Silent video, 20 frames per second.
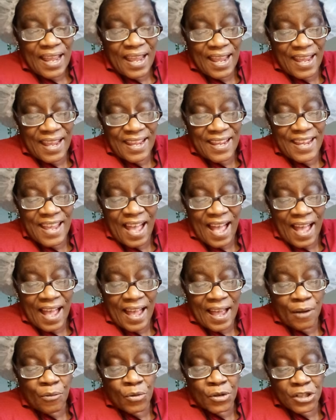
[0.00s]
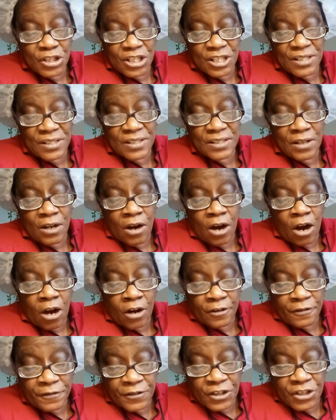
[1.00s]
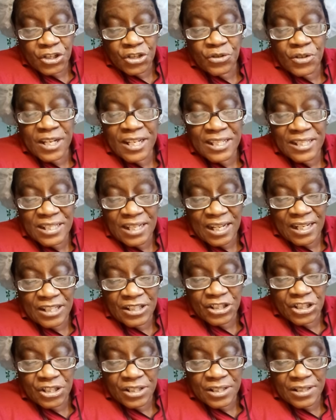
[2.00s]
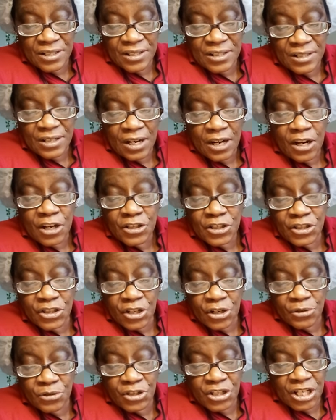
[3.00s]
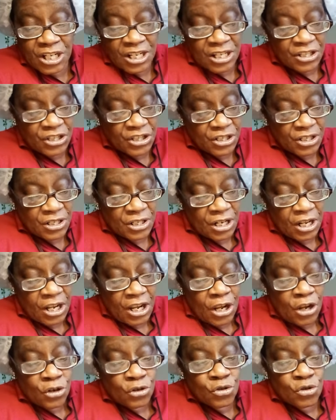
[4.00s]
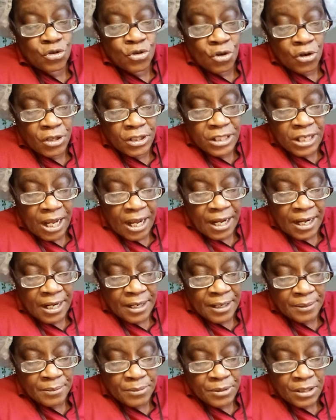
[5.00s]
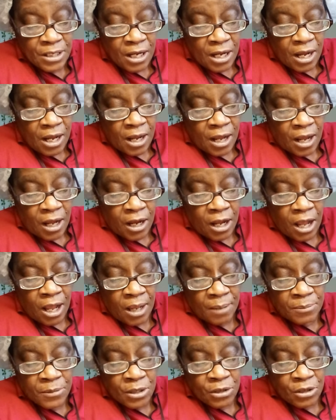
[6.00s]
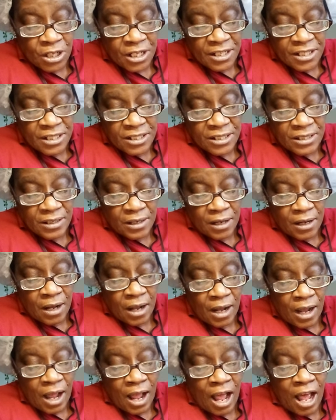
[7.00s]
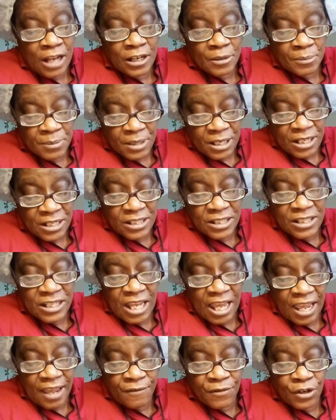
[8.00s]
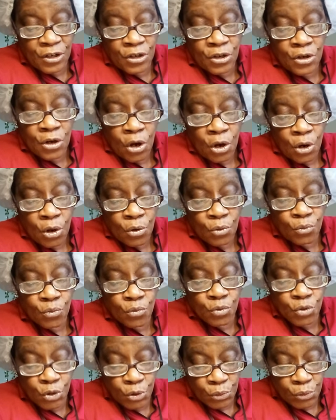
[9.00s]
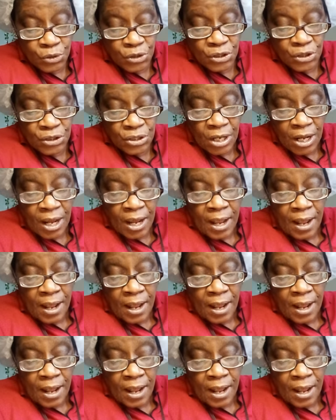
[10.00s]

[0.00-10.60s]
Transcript: AI, which is artificial intelligence search engine, New York Times communist columnist Kevin Roose